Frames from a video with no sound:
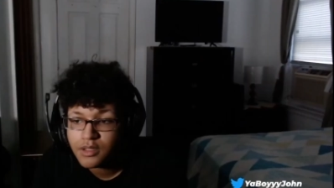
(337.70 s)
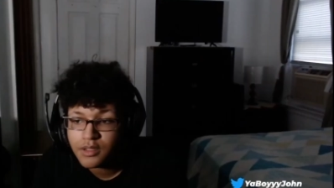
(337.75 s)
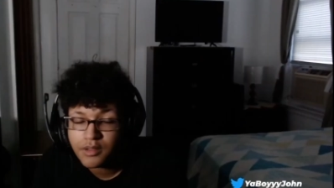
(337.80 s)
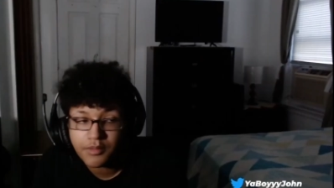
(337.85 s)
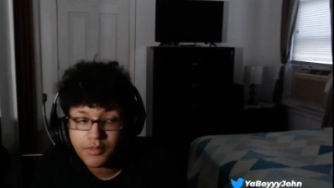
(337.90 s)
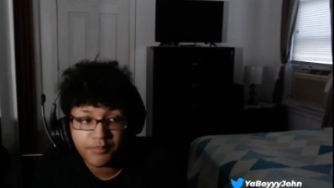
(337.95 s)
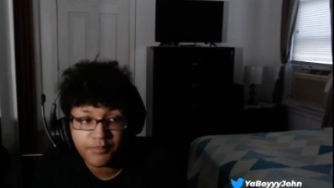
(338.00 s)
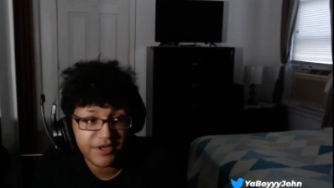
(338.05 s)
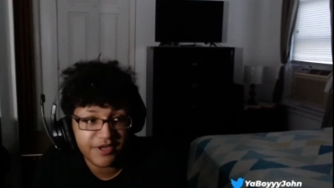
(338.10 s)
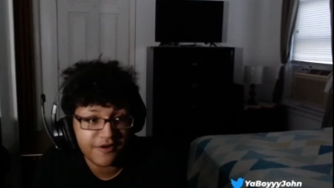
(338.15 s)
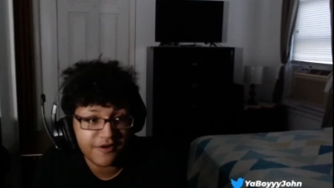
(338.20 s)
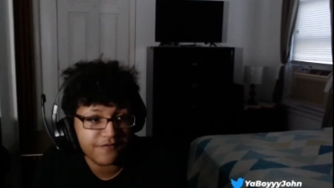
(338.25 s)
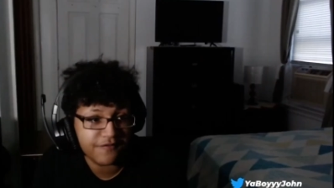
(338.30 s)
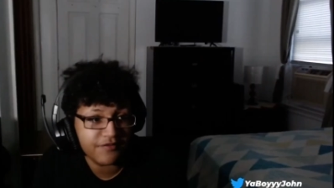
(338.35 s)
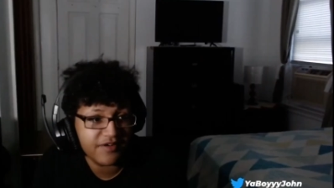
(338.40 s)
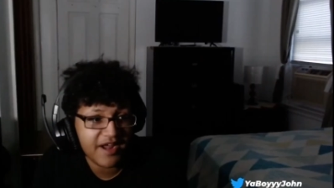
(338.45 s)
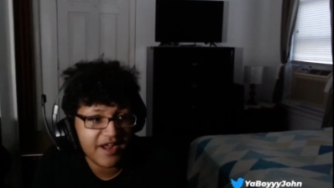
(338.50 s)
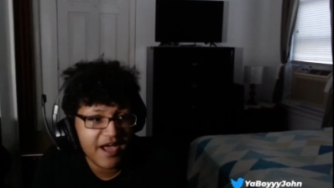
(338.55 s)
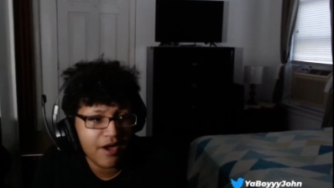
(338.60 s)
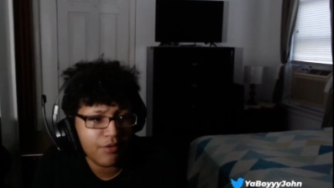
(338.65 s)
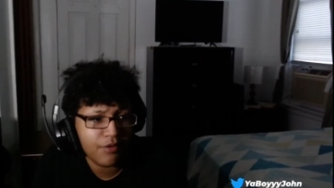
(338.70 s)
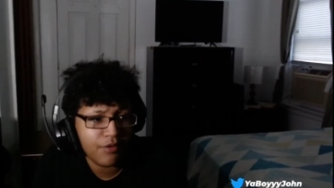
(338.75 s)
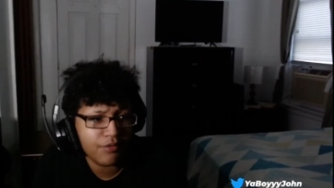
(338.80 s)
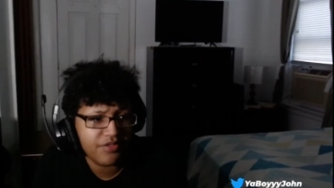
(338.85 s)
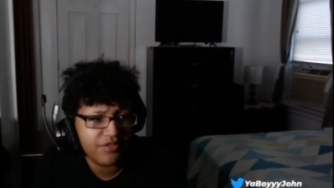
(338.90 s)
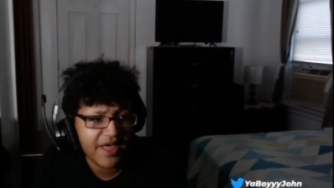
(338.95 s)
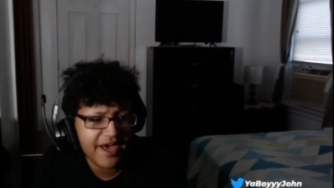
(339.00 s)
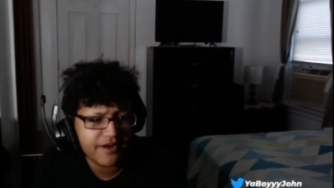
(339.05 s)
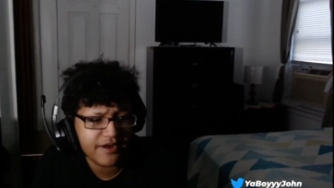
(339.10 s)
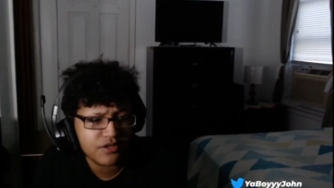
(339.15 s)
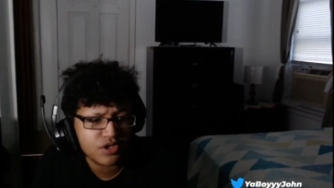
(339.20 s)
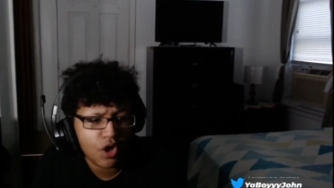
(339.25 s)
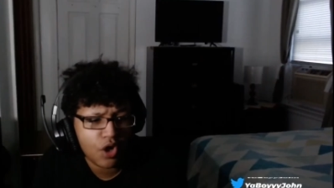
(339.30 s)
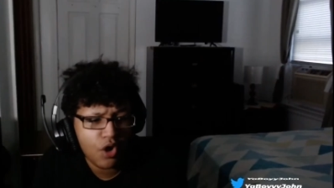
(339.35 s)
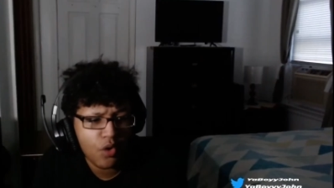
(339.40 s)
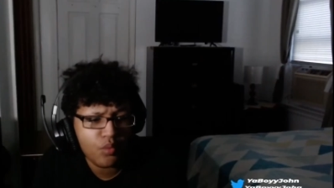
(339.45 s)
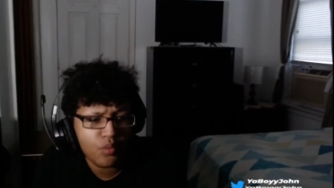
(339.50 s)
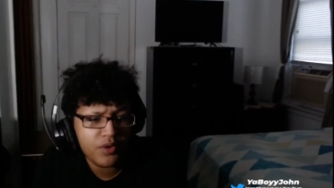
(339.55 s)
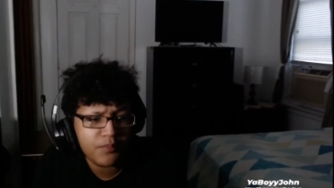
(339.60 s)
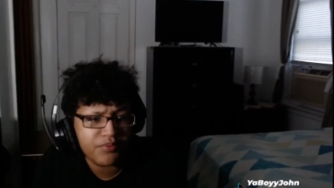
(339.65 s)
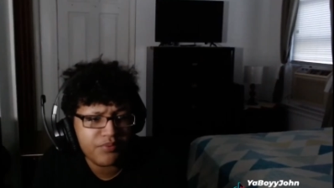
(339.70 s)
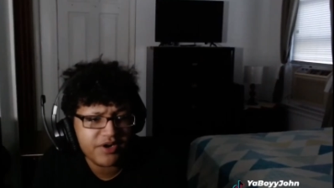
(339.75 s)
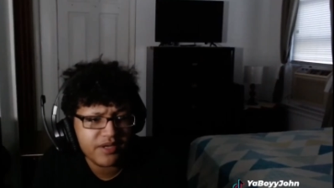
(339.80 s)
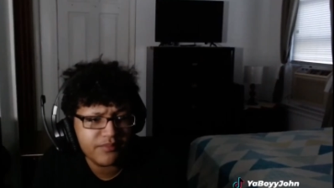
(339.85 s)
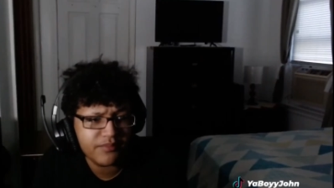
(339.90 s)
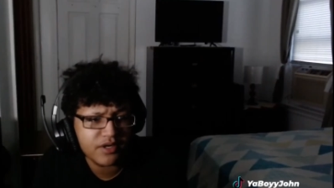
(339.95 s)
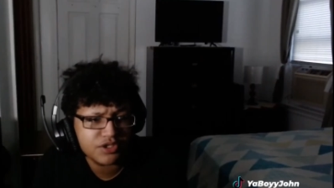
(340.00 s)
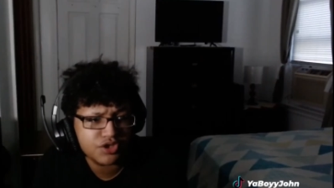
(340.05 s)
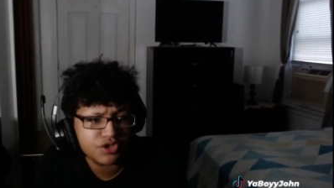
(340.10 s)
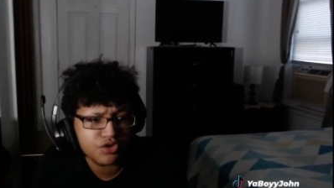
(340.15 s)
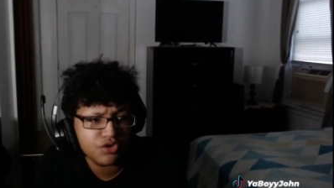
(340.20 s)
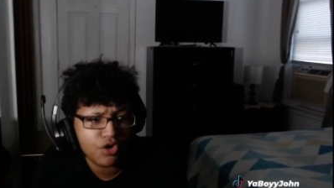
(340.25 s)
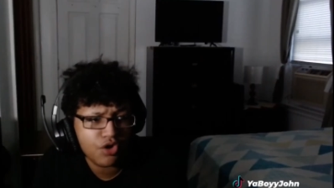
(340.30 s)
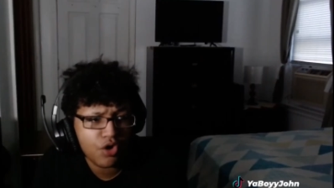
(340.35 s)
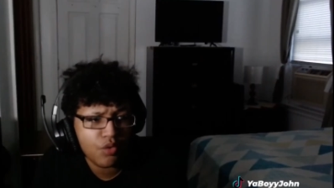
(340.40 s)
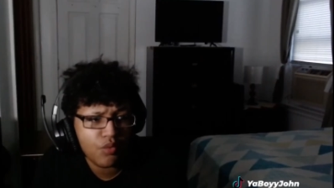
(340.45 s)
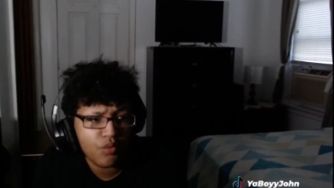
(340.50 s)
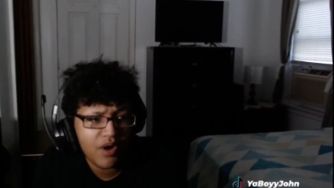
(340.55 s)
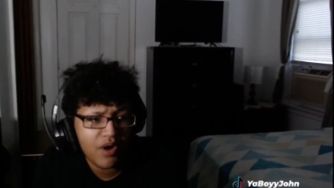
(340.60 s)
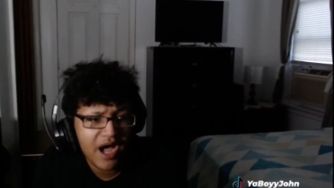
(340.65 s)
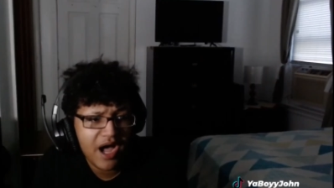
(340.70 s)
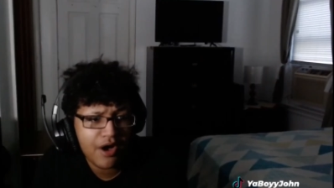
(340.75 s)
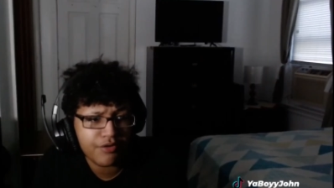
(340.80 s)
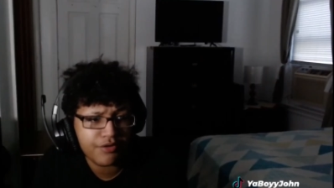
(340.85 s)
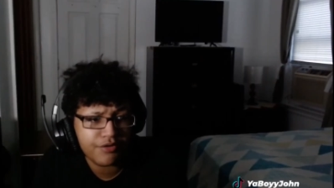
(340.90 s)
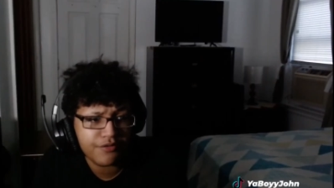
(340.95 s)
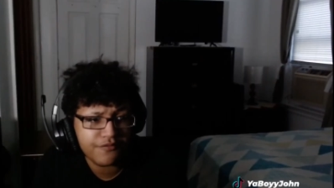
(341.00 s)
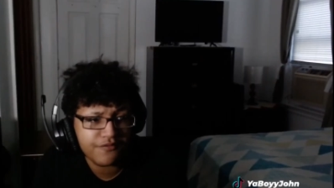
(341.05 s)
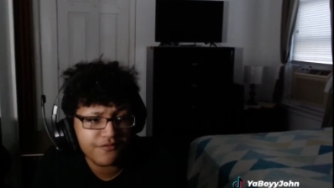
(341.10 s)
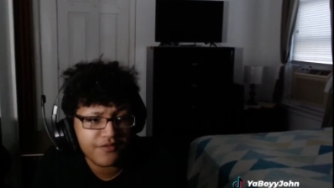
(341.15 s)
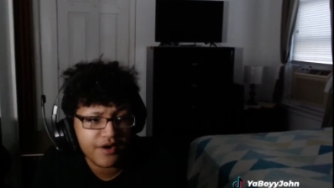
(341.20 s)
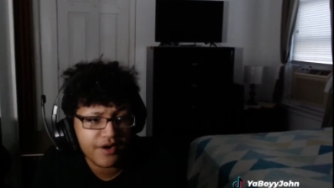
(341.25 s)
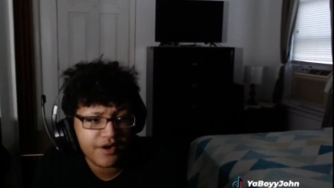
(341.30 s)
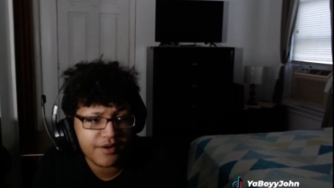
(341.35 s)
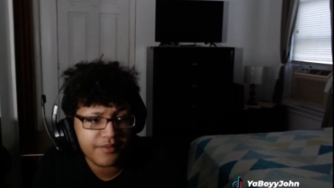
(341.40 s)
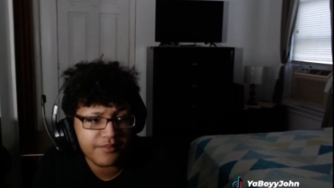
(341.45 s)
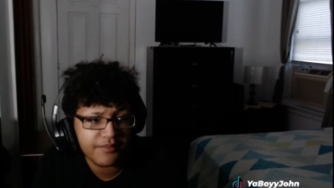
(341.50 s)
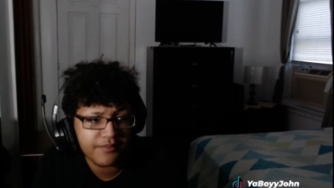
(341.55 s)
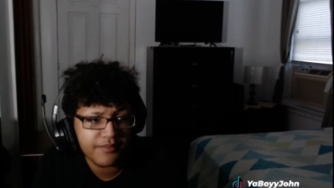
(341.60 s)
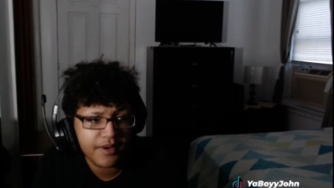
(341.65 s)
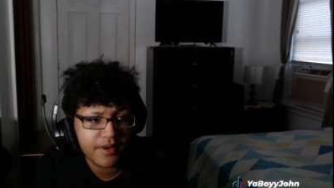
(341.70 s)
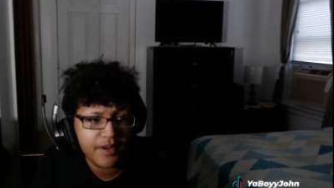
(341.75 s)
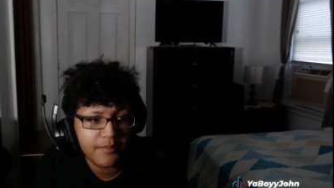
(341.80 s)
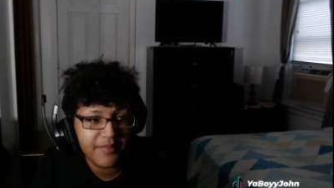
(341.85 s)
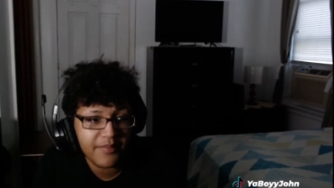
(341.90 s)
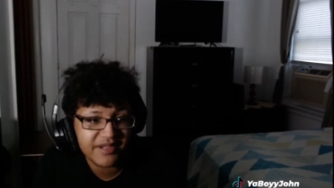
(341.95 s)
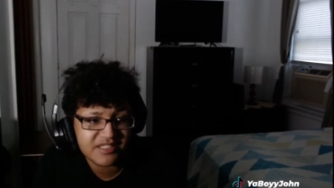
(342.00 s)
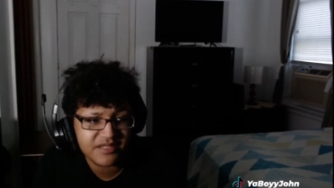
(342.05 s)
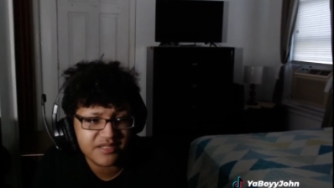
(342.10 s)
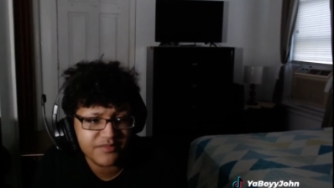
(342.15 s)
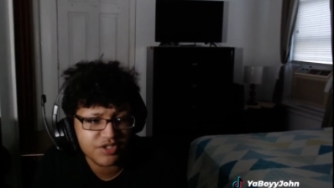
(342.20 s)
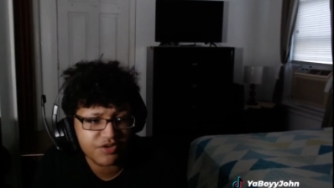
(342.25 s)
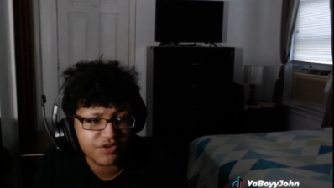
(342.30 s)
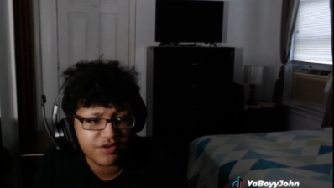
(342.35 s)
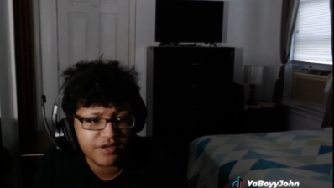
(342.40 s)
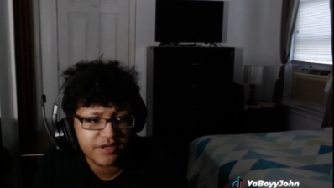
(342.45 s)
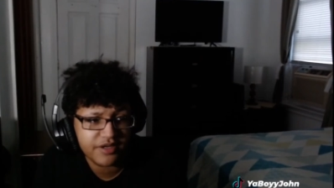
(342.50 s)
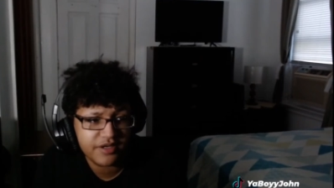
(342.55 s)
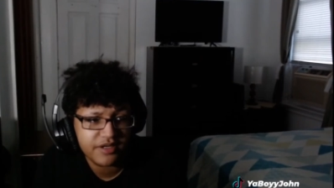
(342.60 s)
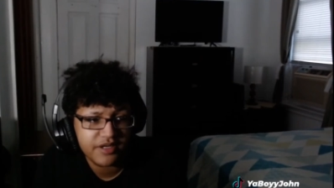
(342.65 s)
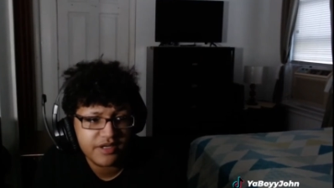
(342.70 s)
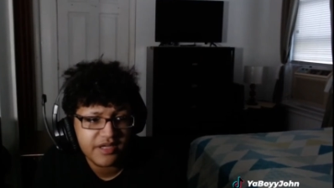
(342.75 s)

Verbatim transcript: But yeah, for now, that is all we pretty much know out of Ben Simmons, okay?